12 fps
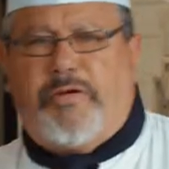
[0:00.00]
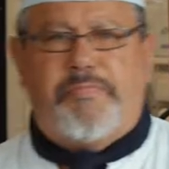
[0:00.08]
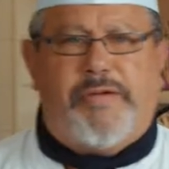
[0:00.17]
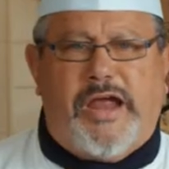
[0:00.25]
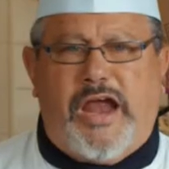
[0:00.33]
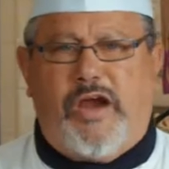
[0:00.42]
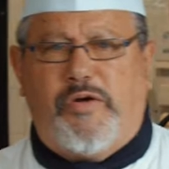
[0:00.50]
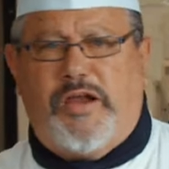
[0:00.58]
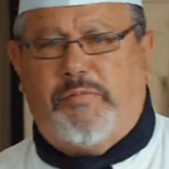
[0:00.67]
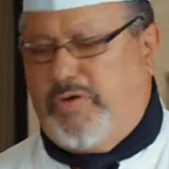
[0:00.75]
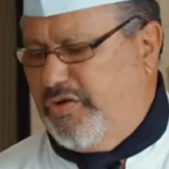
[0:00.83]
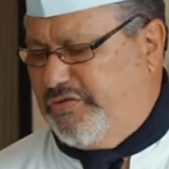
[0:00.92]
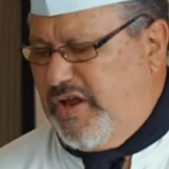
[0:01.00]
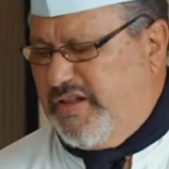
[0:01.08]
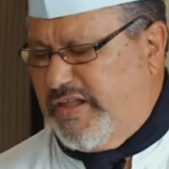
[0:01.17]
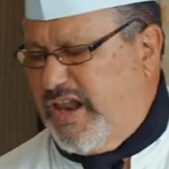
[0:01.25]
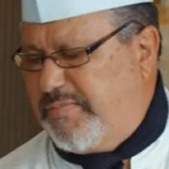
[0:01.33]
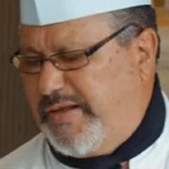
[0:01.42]
preparing because
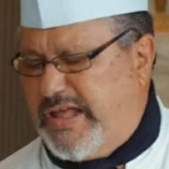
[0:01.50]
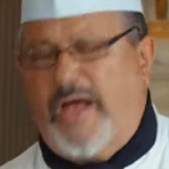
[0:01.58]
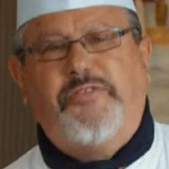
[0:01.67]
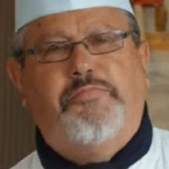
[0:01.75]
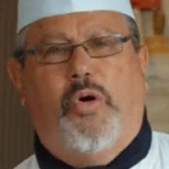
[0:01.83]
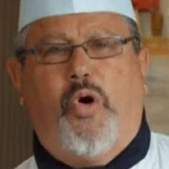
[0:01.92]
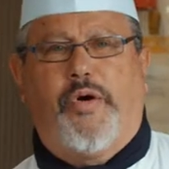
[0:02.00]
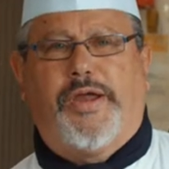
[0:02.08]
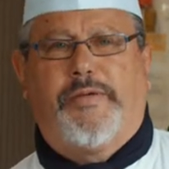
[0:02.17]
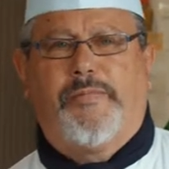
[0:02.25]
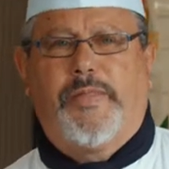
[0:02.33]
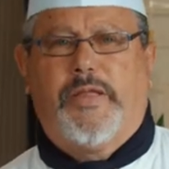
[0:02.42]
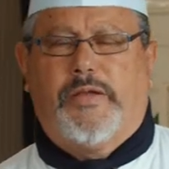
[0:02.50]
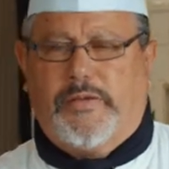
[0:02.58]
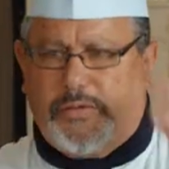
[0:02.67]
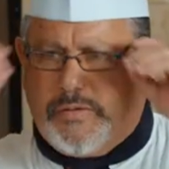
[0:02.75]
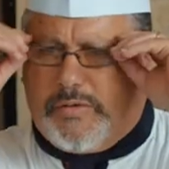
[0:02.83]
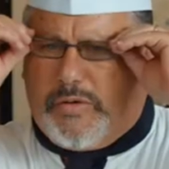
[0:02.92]
then it becomes boring.
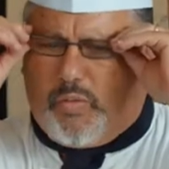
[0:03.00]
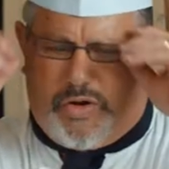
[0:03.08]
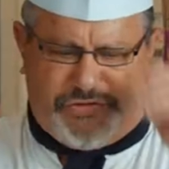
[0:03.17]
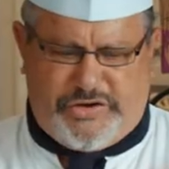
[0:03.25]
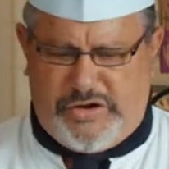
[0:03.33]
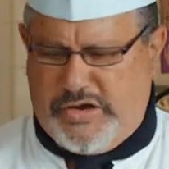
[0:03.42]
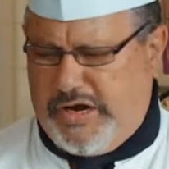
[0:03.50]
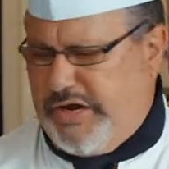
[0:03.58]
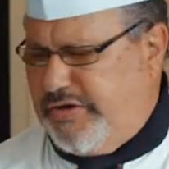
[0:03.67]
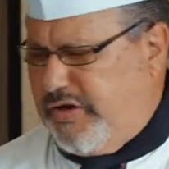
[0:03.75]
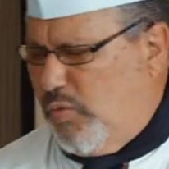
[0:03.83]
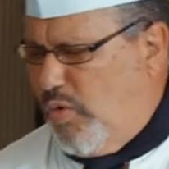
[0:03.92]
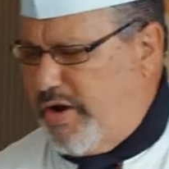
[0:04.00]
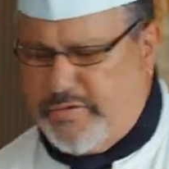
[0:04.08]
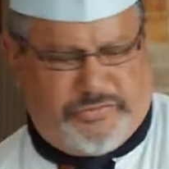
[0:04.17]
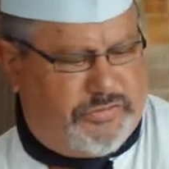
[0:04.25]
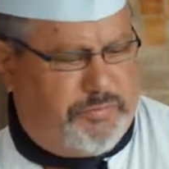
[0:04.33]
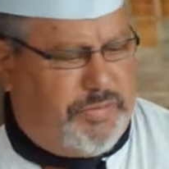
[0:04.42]
What you need, you
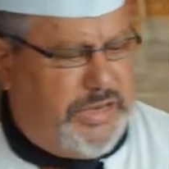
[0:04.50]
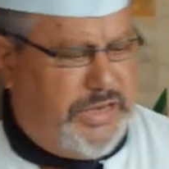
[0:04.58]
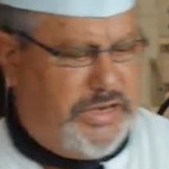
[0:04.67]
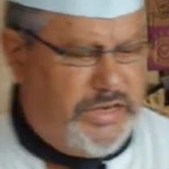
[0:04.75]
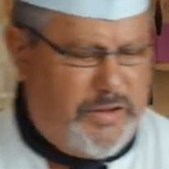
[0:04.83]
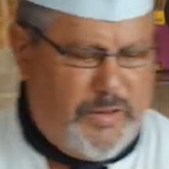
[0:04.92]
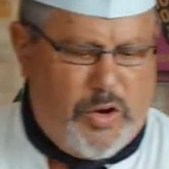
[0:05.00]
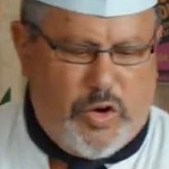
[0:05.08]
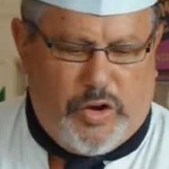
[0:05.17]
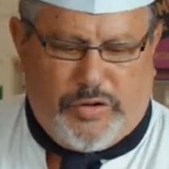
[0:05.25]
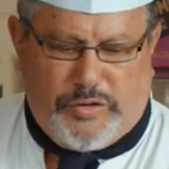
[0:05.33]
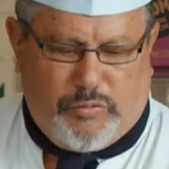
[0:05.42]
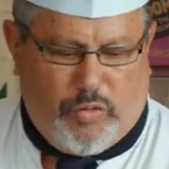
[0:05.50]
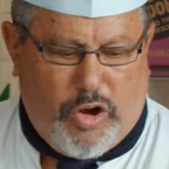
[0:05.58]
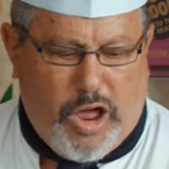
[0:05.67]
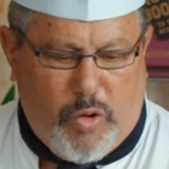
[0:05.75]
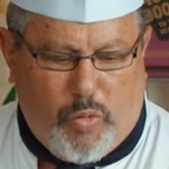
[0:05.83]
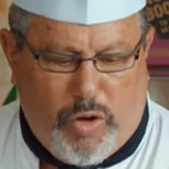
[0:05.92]
want it to be
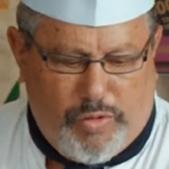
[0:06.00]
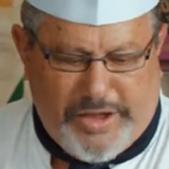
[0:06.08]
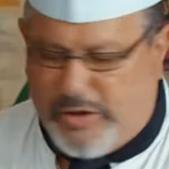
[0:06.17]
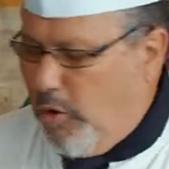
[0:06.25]
what, I, what we